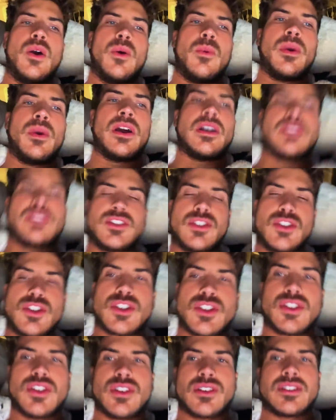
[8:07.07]
We also
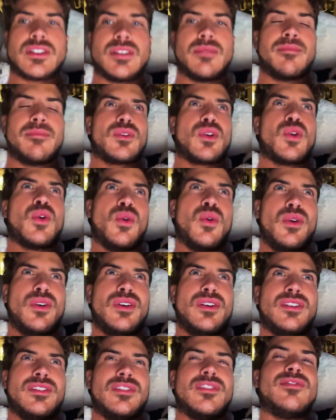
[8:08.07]
just took some
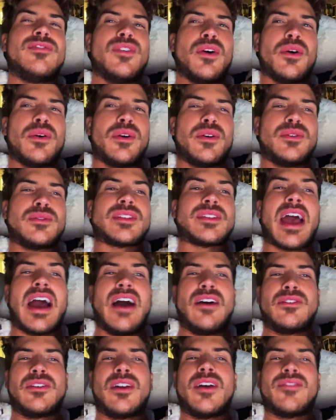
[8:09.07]
cool photos
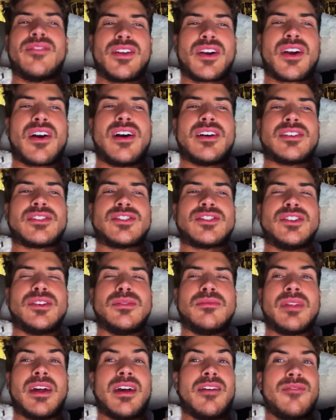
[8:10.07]
out of the
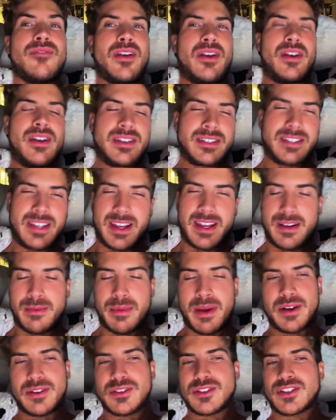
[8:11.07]
costume that I'm very excited
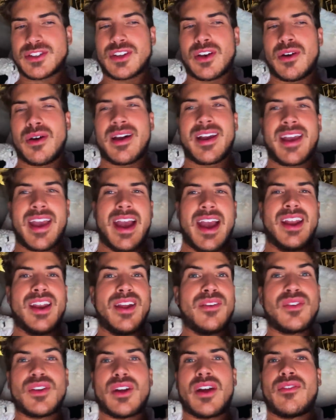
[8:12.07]
about. So again,
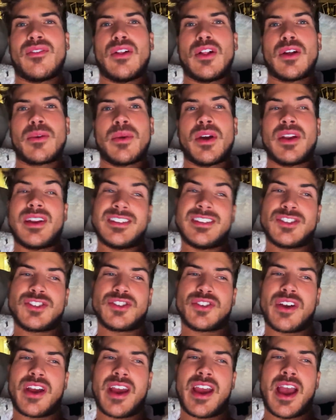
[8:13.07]
if you're not following me on
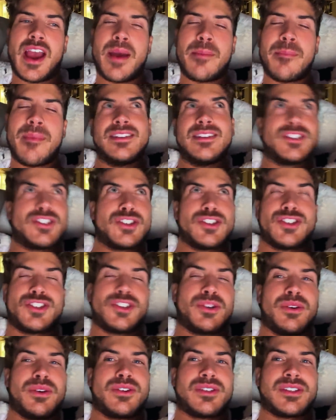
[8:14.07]
Instagram, it's just
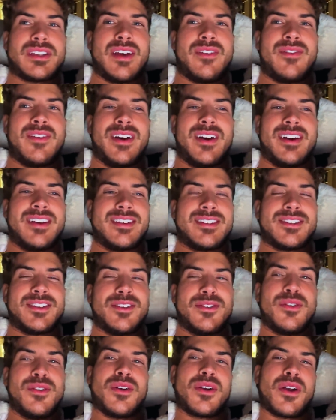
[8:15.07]
Joey Graceffa.
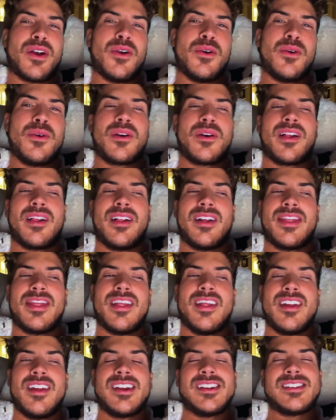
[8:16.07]
So go click the
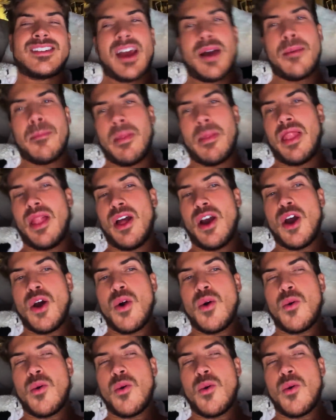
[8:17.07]
link down below.